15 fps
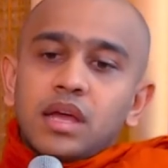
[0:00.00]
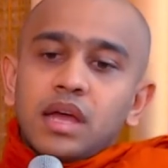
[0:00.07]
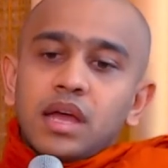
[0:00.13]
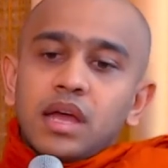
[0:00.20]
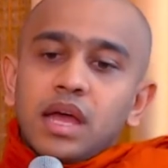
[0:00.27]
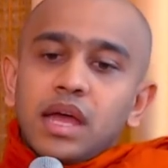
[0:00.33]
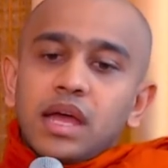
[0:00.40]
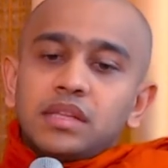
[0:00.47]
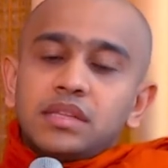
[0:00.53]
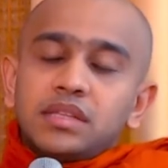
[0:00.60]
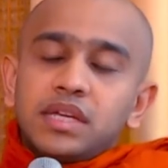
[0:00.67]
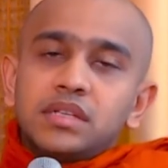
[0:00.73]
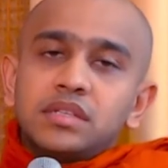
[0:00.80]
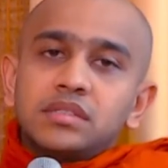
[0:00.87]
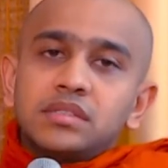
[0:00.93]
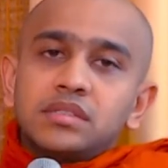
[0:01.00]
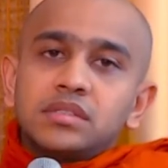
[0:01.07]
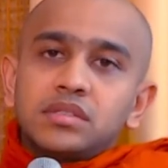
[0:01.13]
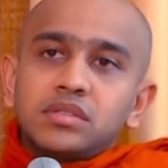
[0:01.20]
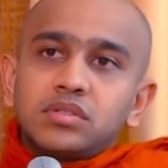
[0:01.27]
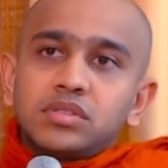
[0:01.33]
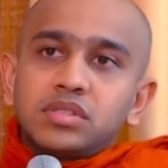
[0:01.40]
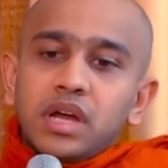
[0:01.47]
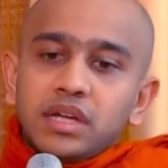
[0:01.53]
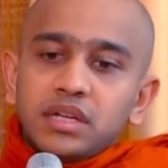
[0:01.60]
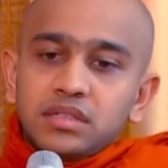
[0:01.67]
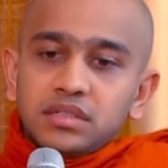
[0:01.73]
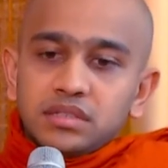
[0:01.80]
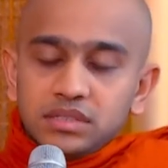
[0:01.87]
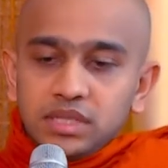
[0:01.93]
and then to
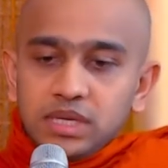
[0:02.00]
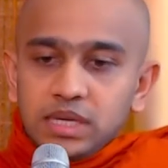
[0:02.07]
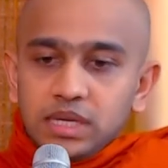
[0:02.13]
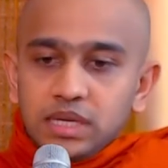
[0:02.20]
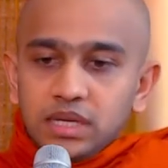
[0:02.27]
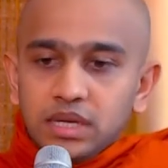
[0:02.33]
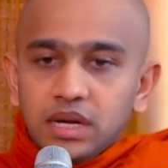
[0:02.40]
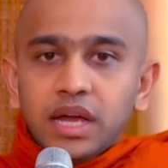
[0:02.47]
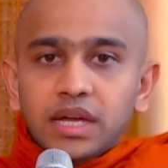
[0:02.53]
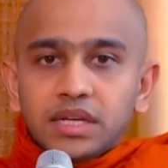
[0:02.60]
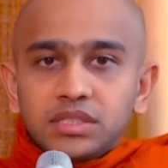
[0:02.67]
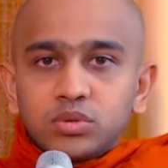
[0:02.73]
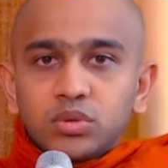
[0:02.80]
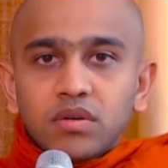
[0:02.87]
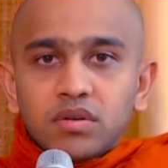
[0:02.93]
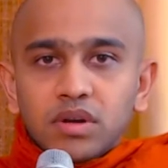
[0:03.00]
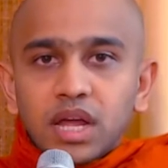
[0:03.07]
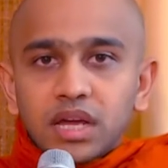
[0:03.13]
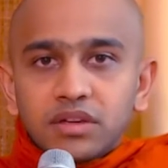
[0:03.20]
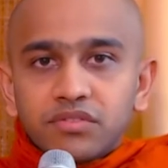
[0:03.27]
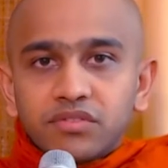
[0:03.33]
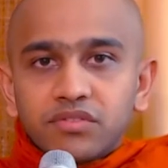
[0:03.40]
shine a light to our life,